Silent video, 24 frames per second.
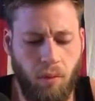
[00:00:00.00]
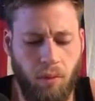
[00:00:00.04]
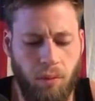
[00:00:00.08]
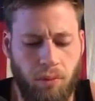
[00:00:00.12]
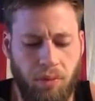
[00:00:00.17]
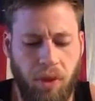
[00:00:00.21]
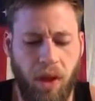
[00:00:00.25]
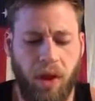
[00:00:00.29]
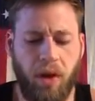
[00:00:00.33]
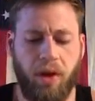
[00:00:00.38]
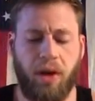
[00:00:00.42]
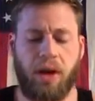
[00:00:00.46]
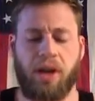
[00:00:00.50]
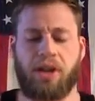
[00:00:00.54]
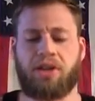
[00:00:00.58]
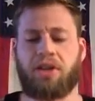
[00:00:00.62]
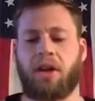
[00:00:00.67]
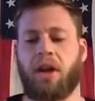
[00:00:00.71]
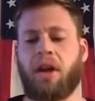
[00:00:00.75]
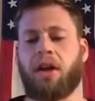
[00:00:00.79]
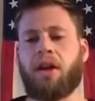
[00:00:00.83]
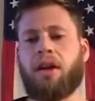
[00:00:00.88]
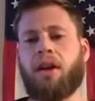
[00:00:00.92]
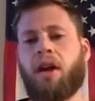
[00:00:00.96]
There
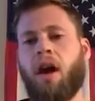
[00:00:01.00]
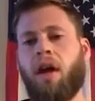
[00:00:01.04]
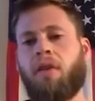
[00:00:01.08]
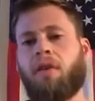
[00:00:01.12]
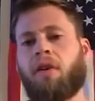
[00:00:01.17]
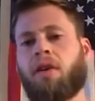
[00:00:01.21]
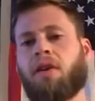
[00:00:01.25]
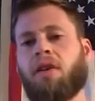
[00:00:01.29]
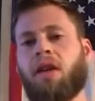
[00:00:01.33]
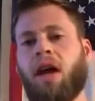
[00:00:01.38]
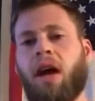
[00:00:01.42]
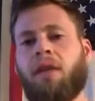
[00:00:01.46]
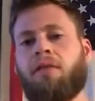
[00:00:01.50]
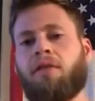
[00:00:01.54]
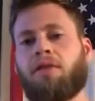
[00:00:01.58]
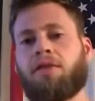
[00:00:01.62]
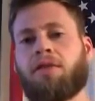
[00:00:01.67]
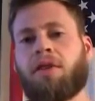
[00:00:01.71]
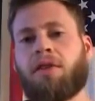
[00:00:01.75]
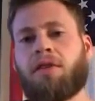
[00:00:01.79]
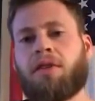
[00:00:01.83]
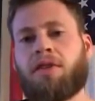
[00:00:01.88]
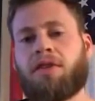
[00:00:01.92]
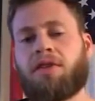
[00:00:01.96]
is another
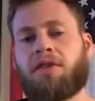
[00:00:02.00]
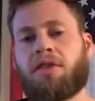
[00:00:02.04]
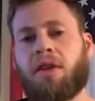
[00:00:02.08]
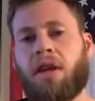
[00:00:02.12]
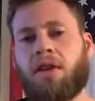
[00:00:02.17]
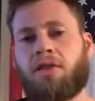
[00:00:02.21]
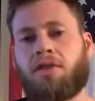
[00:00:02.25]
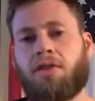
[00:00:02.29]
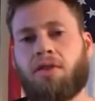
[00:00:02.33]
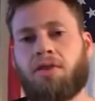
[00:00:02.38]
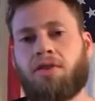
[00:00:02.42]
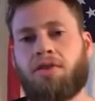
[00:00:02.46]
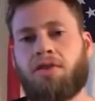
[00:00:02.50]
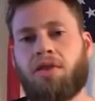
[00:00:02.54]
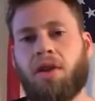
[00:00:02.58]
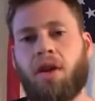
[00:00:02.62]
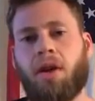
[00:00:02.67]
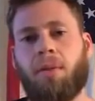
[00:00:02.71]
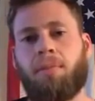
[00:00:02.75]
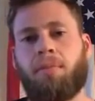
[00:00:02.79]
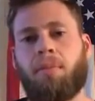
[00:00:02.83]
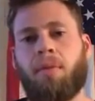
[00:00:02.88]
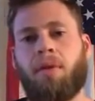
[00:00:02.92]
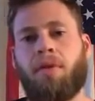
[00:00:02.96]
level to this
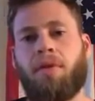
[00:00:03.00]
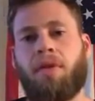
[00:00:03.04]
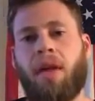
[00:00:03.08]
censorship